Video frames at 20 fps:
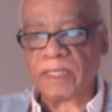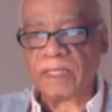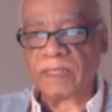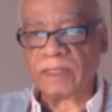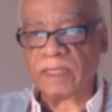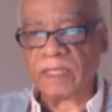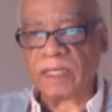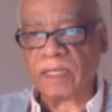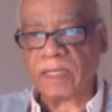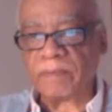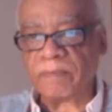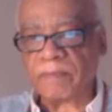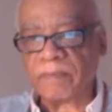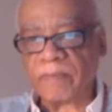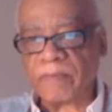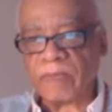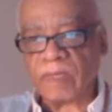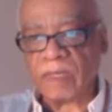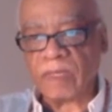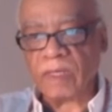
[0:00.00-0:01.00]
take time.
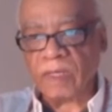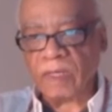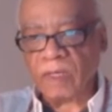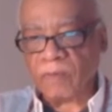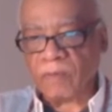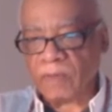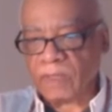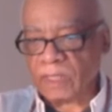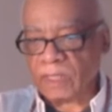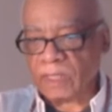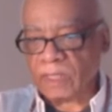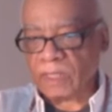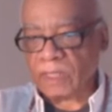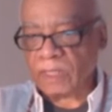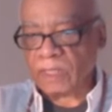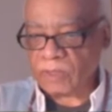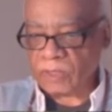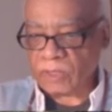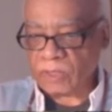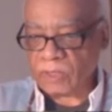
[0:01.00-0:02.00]
We did a
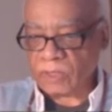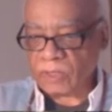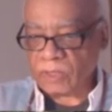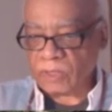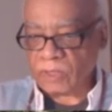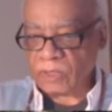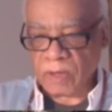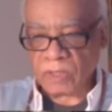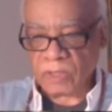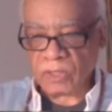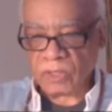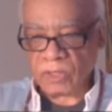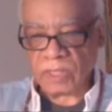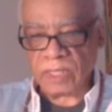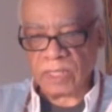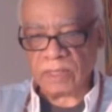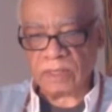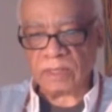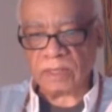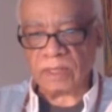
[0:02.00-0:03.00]
research
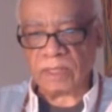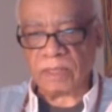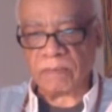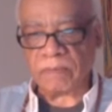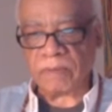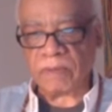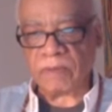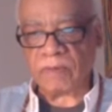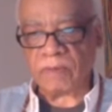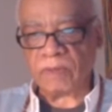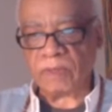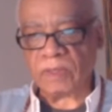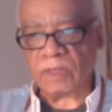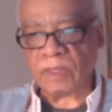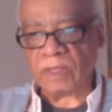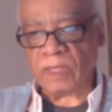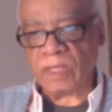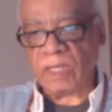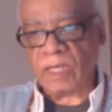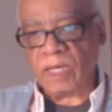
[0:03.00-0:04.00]
project at St.
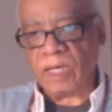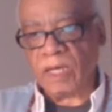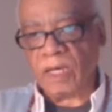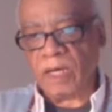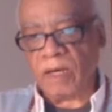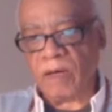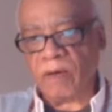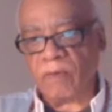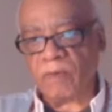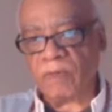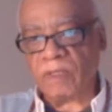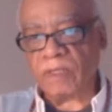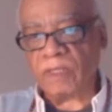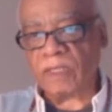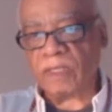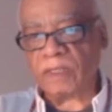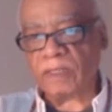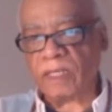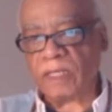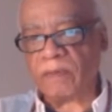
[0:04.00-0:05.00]
Mary's
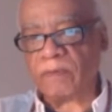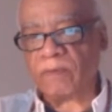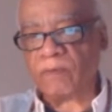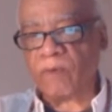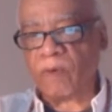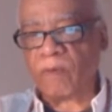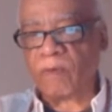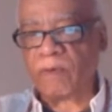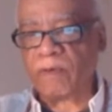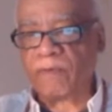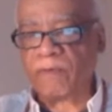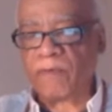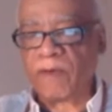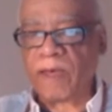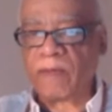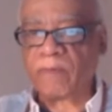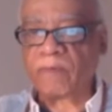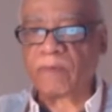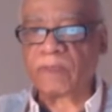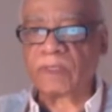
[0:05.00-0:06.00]
with this, and what we
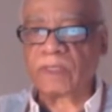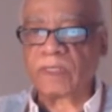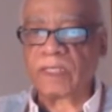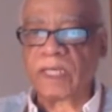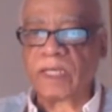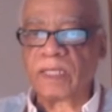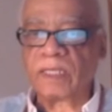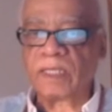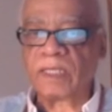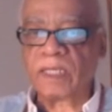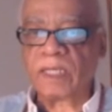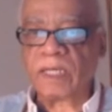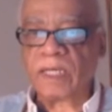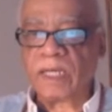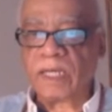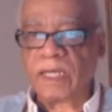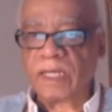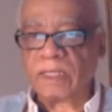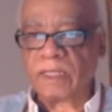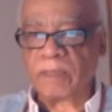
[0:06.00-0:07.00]
found was that
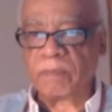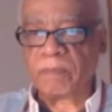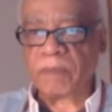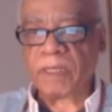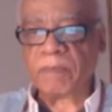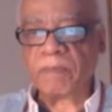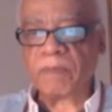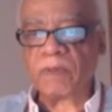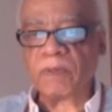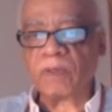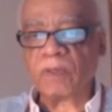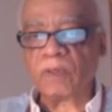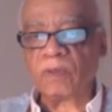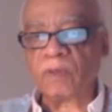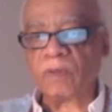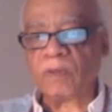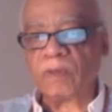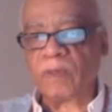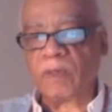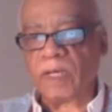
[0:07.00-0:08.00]
the people
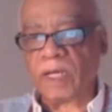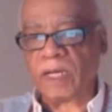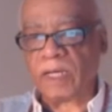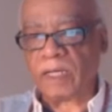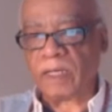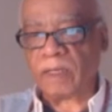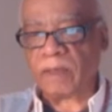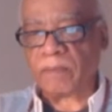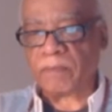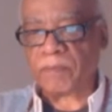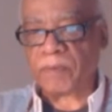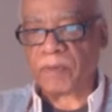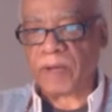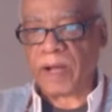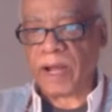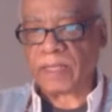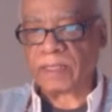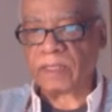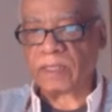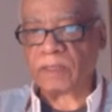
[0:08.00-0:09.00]
who
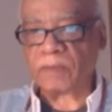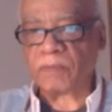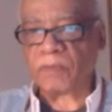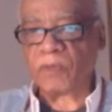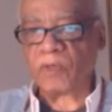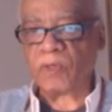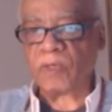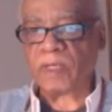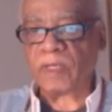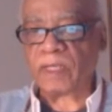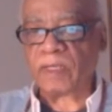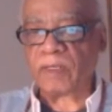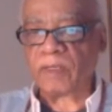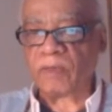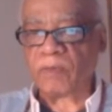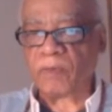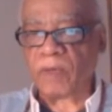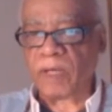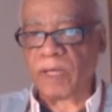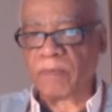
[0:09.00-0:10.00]
practiced more
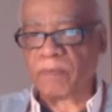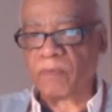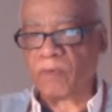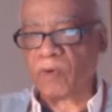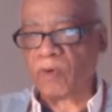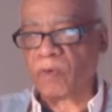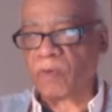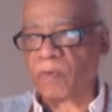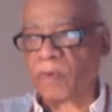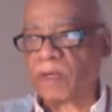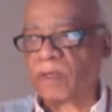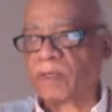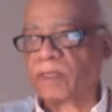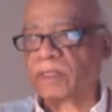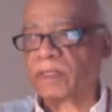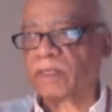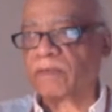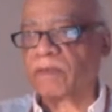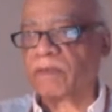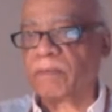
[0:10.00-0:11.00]
and had more
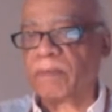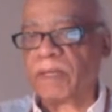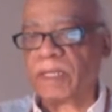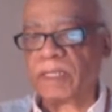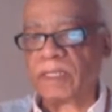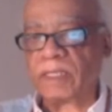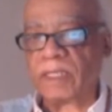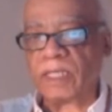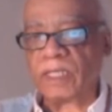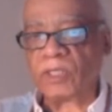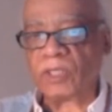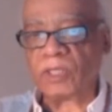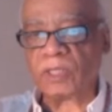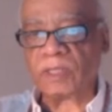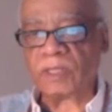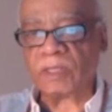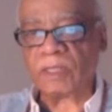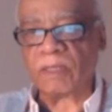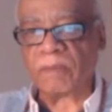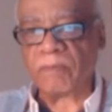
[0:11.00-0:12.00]
awareness of the
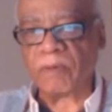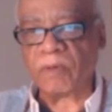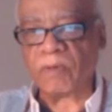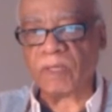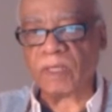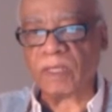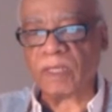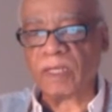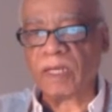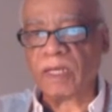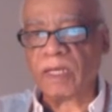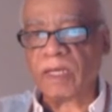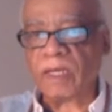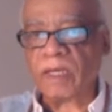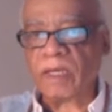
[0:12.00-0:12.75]
meditation component